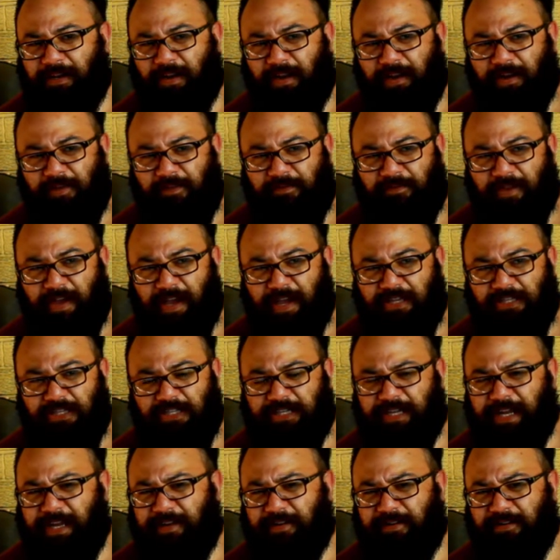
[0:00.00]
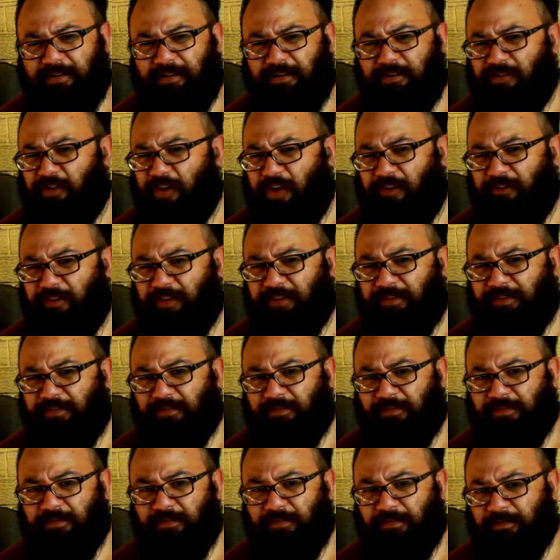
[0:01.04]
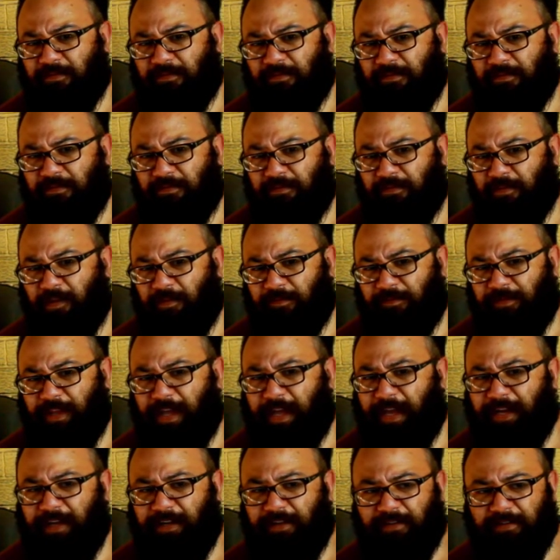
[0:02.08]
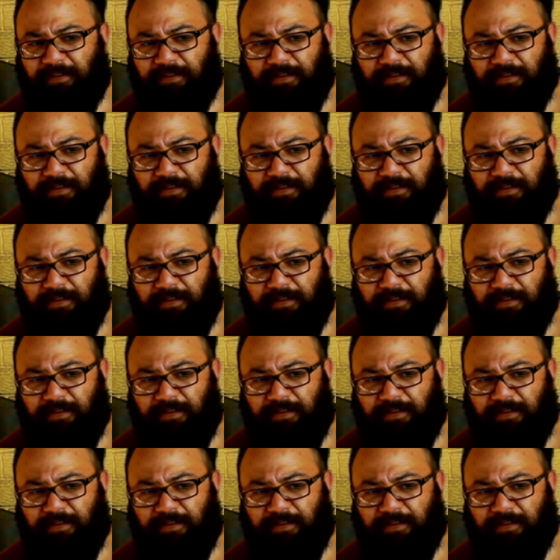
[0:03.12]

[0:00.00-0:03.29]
kind of agitated and nervous of late